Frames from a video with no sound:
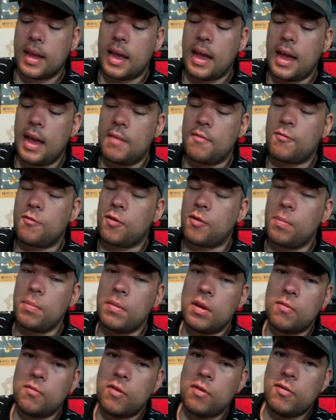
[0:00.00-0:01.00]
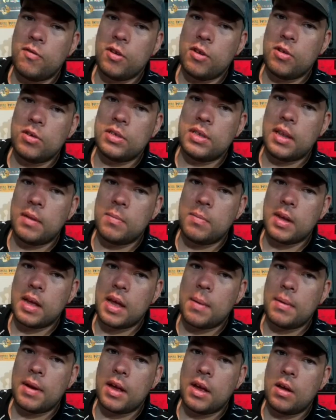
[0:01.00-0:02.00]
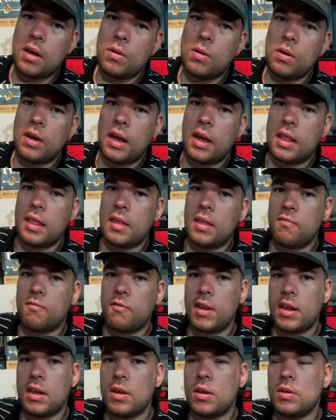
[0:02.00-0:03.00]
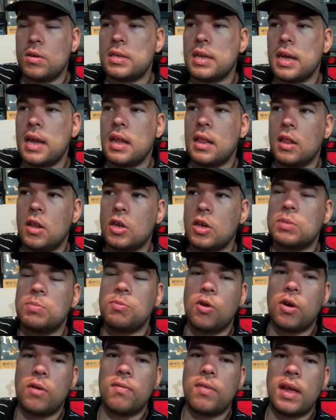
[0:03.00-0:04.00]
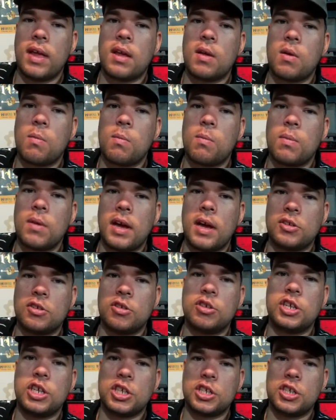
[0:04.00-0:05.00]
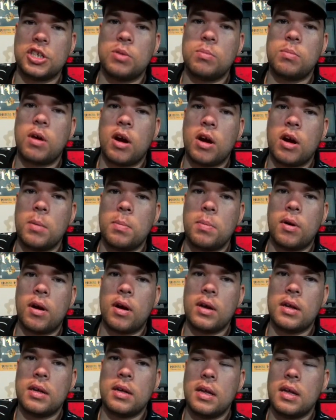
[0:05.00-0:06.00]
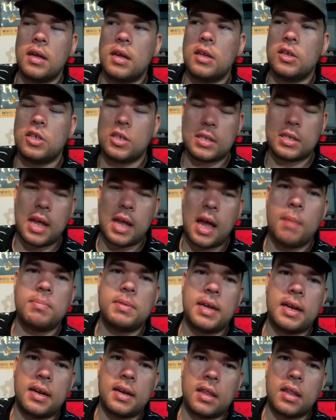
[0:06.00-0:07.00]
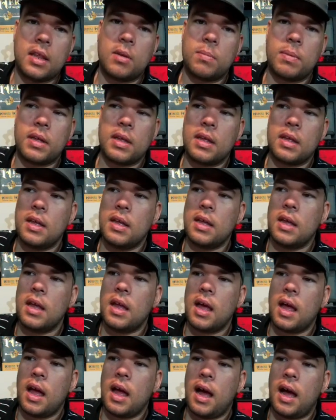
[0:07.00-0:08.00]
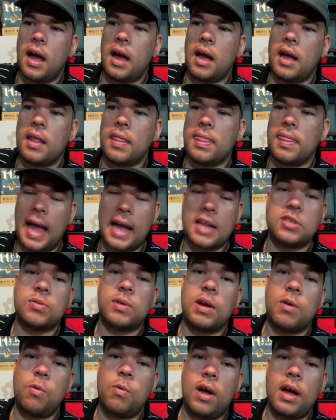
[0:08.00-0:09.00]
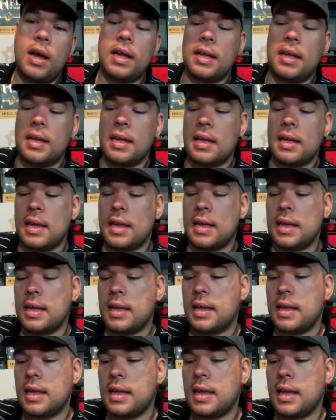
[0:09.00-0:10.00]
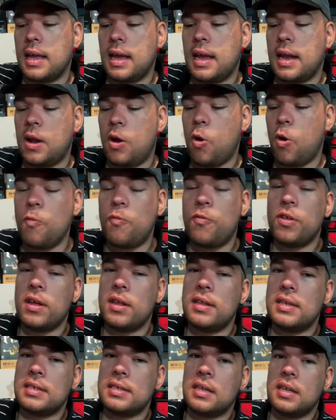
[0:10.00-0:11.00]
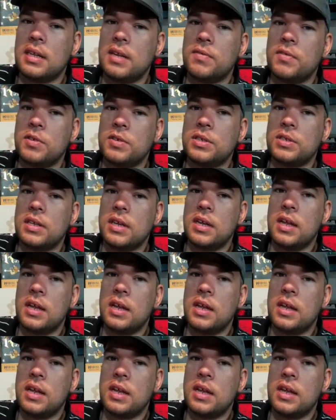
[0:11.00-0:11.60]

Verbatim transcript: and from the reviews that have been coming out and the videos, it looks more of like a traditional Mario Party, just updated a little bit. Uh, that's what I want, and hopefully this delivers.